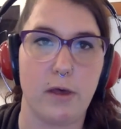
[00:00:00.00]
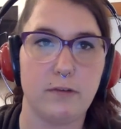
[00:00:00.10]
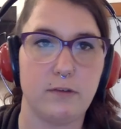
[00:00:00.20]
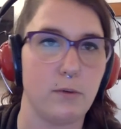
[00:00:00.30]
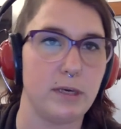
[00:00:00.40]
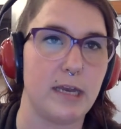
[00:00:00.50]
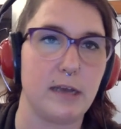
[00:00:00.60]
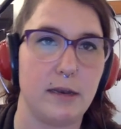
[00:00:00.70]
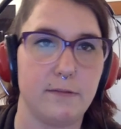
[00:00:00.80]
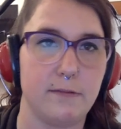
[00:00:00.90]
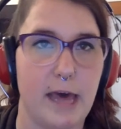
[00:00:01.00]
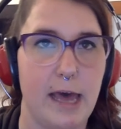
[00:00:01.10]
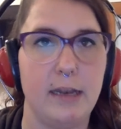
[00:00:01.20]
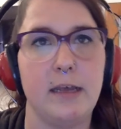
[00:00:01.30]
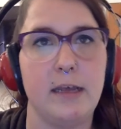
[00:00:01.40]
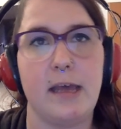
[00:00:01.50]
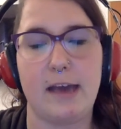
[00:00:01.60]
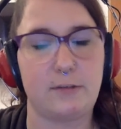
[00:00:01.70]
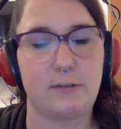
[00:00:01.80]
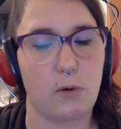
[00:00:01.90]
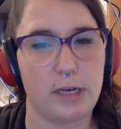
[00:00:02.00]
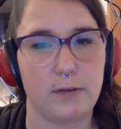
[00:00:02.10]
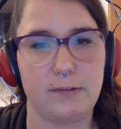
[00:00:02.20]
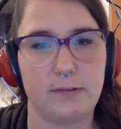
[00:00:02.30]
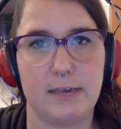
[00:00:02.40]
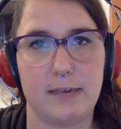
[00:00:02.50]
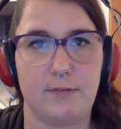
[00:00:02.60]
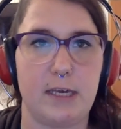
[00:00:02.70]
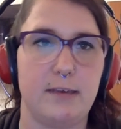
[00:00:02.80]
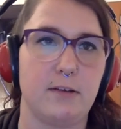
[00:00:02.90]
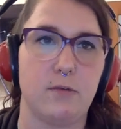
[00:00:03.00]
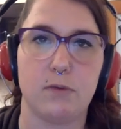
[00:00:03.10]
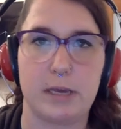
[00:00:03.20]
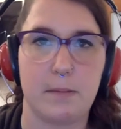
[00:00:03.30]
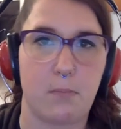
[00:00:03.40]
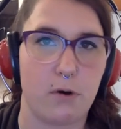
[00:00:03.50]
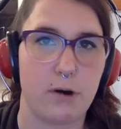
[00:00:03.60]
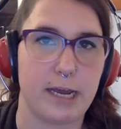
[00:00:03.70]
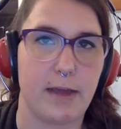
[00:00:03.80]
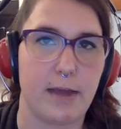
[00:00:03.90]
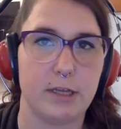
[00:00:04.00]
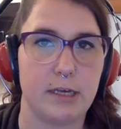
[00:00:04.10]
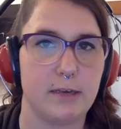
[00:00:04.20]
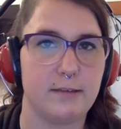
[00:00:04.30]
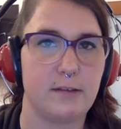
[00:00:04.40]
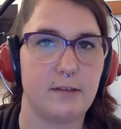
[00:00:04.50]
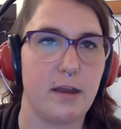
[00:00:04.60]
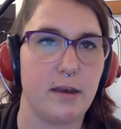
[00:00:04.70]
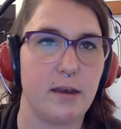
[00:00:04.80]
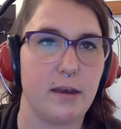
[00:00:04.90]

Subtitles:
So again, none of that exporting of CSVs and re-importing. Everything is done